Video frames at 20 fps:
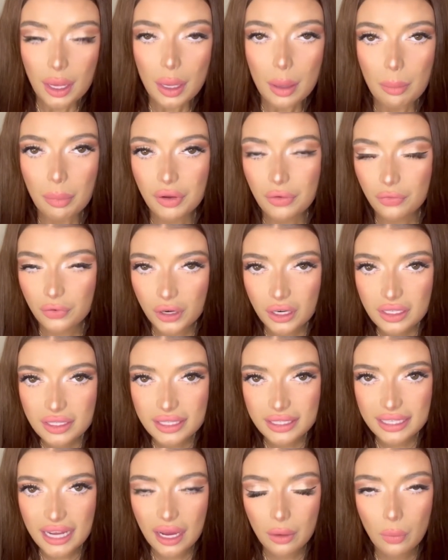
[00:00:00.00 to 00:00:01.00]
But
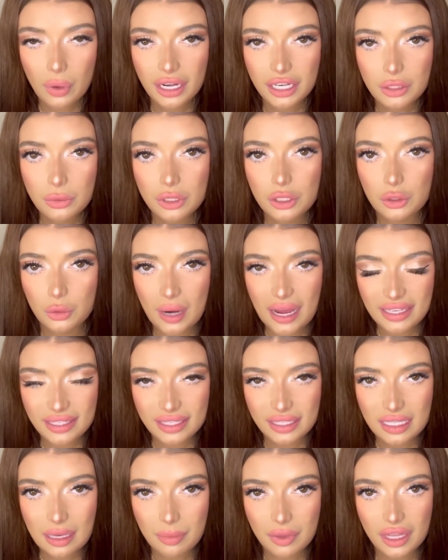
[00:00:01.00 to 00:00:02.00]
first, I wanted to address
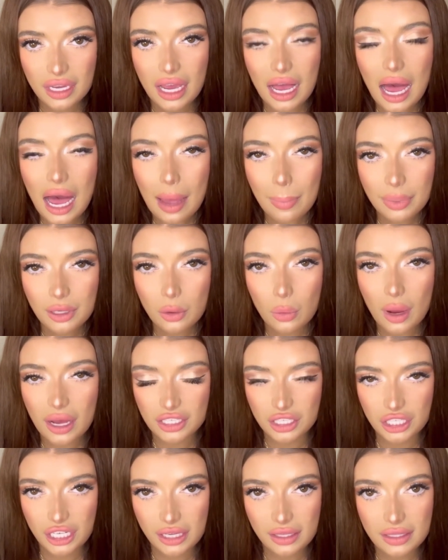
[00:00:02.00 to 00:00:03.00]
some of the common
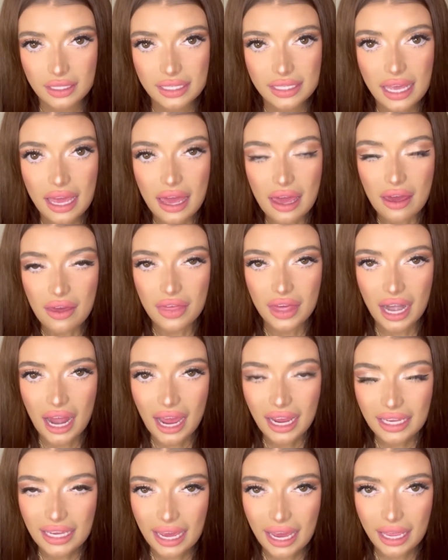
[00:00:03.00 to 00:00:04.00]
questions that
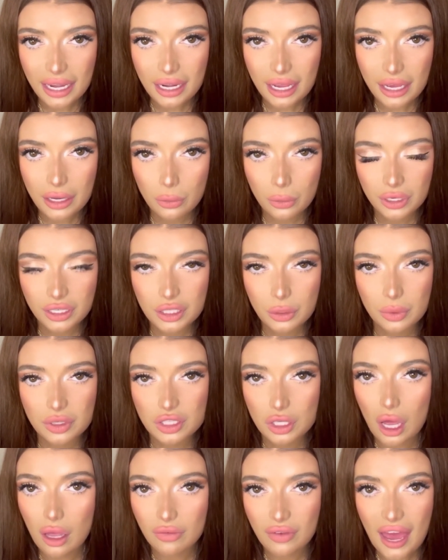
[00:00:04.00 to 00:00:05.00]
I get in order to
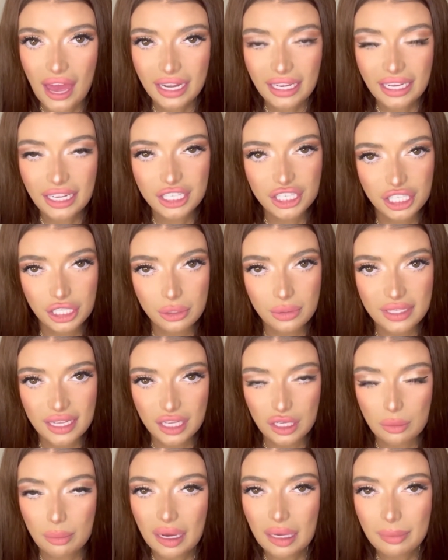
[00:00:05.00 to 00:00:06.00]
resolve any issues that
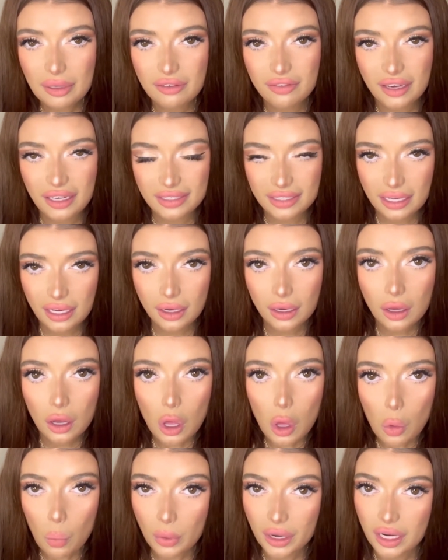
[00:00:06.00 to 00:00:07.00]
you might be facing
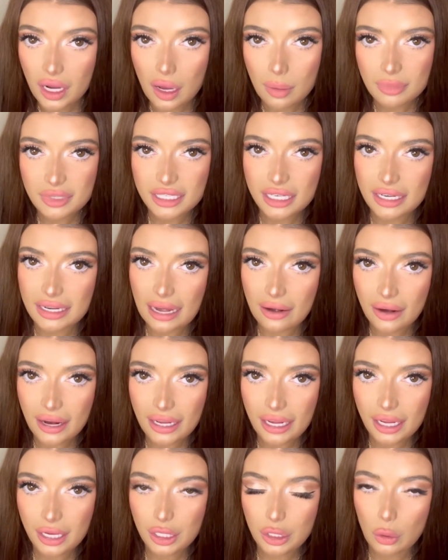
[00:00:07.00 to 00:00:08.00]
when it comes to
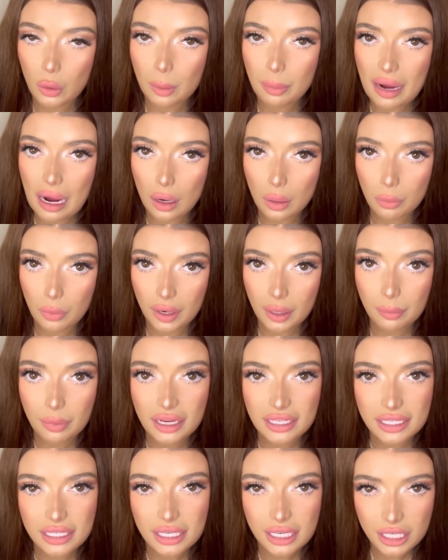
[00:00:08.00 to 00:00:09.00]
narrating your PowerPoint
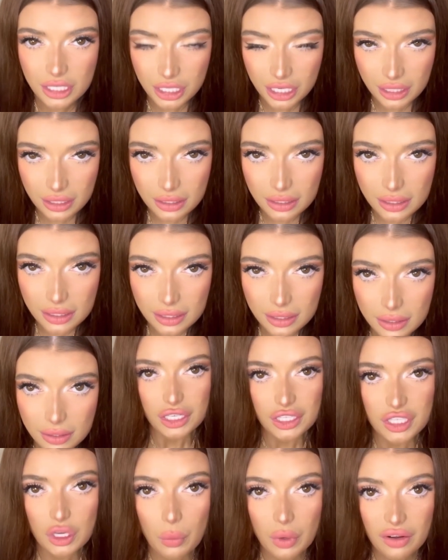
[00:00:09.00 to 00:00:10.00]
presentations.
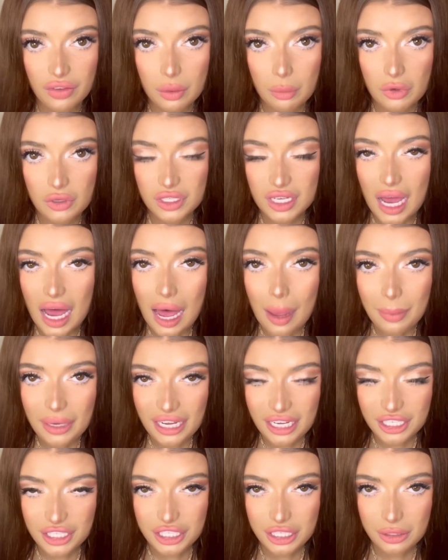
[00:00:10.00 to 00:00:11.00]
So one of the most common
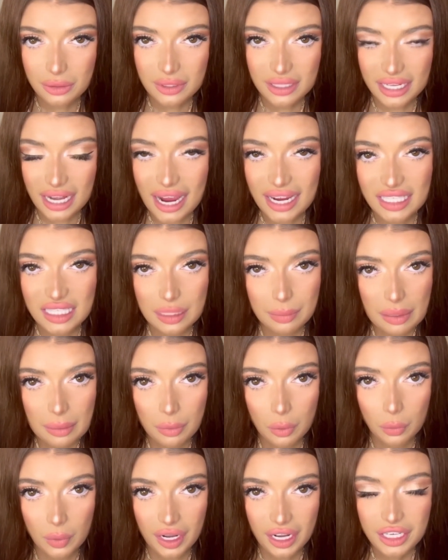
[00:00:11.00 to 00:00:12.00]
issues that I see people
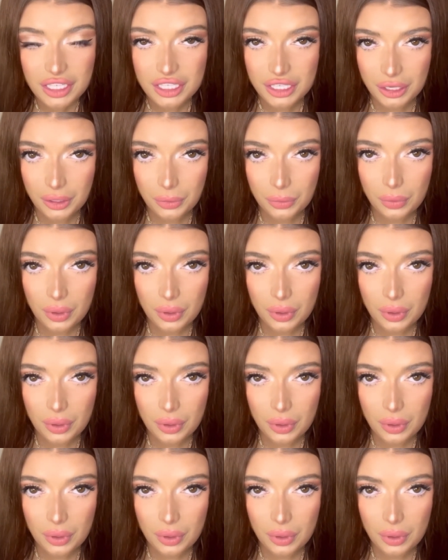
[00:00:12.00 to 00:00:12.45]
run into